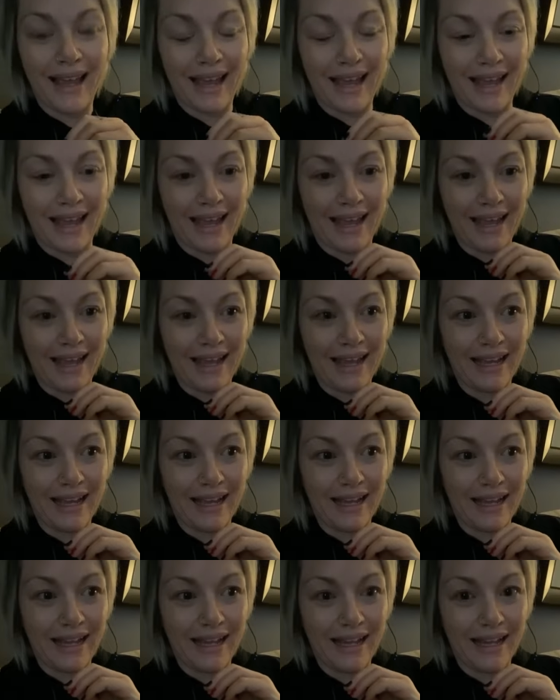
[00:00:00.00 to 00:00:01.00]

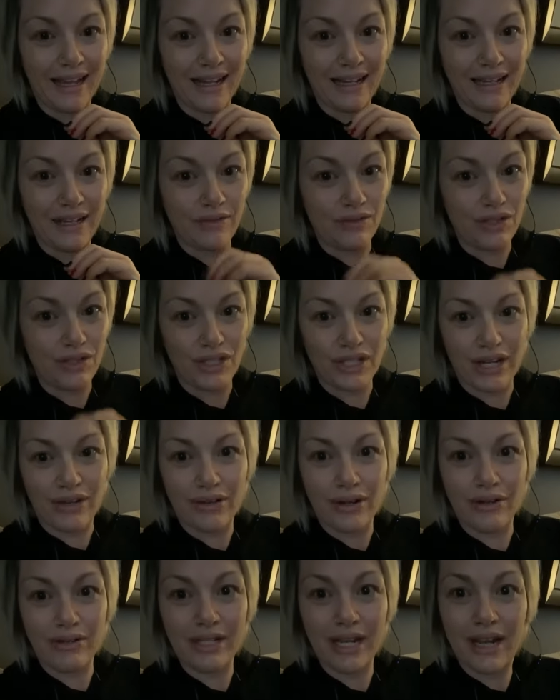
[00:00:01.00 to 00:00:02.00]
and give a
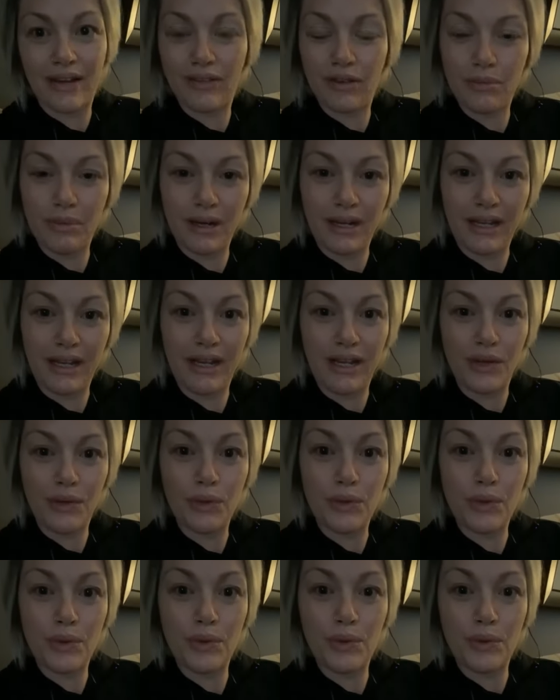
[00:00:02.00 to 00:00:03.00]
shout out to everybody
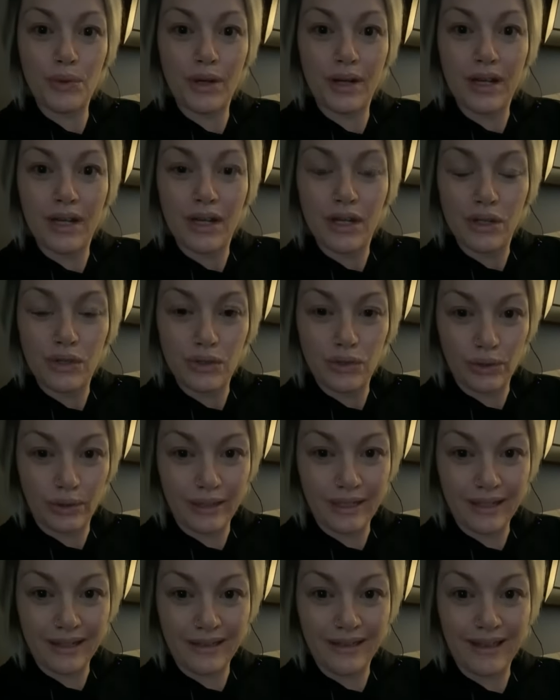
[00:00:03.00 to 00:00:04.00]
who
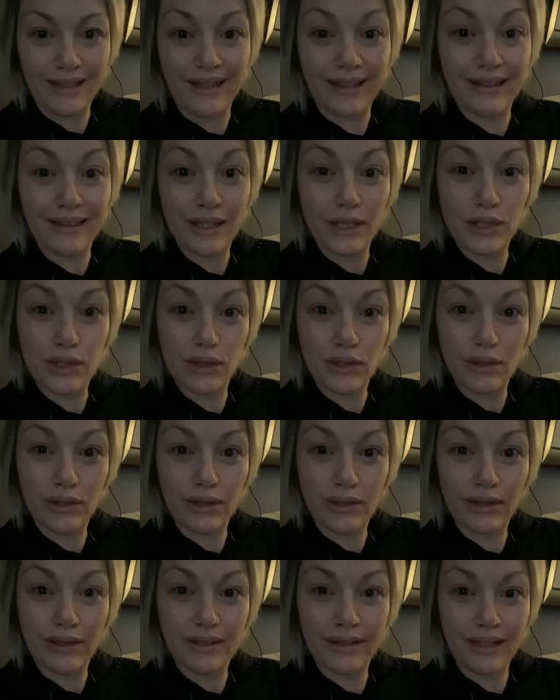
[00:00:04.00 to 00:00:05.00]
joined in the Healing
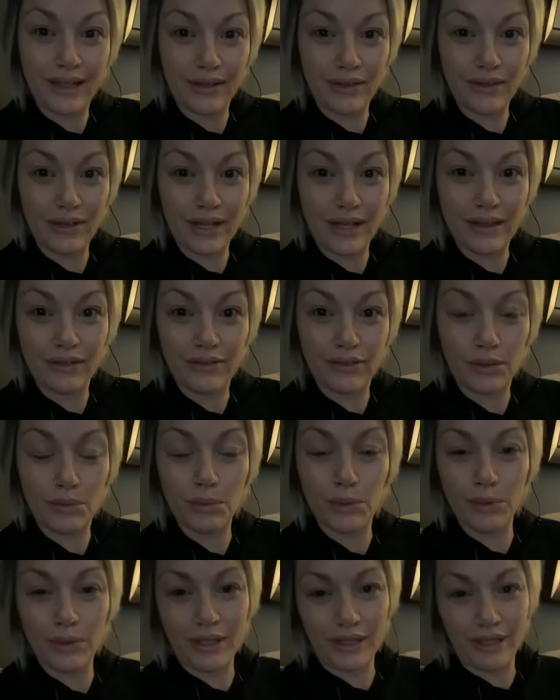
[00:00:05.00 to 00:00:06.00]
Circle the other day, the Full
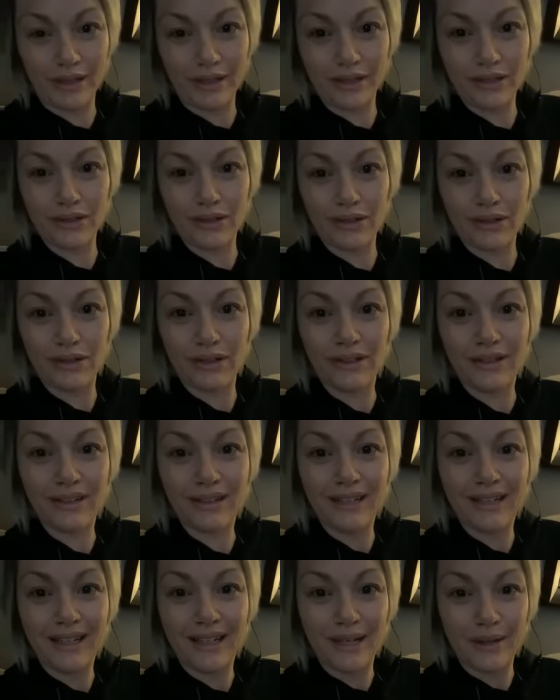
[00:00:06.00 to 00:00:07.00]
Moon Healing Circle.
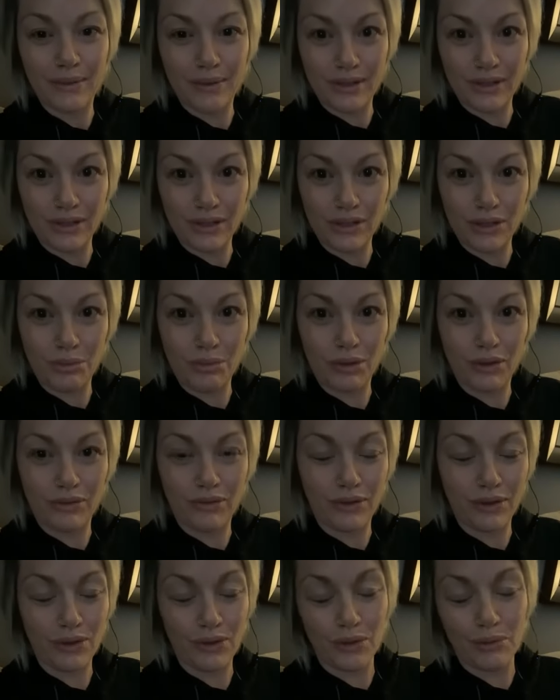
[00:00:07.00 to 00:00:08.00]
It was such a
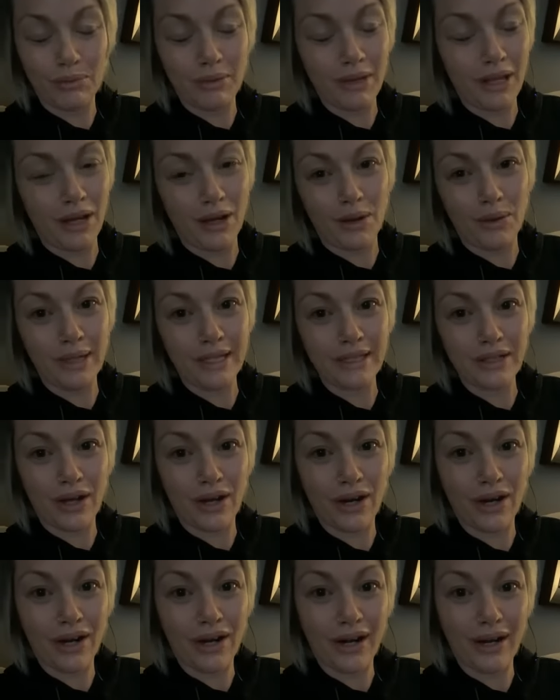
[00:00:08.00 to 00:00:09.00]
beautiful group, they always
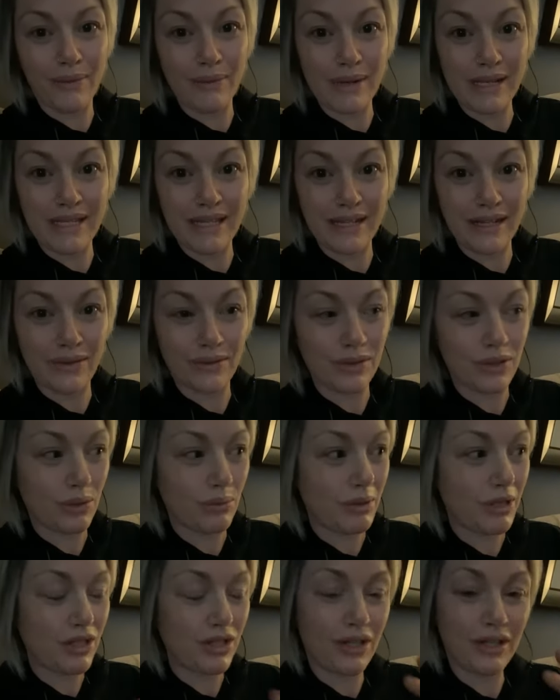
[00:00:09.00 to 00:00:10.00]
are. And we sent out
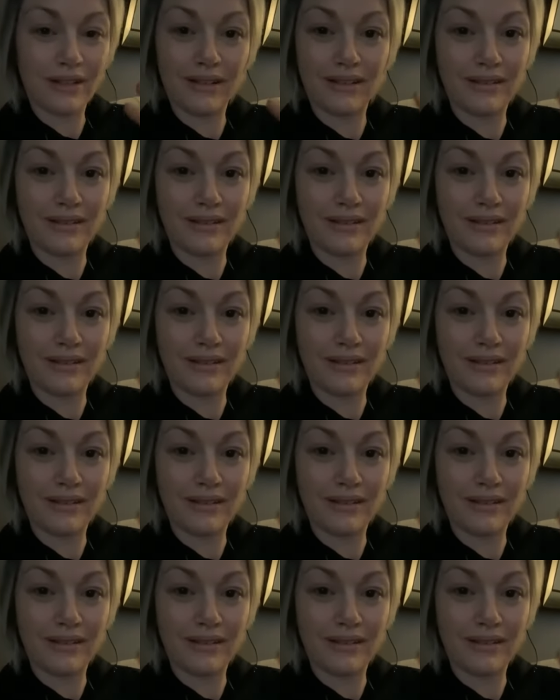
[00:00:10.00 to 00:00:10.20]
so much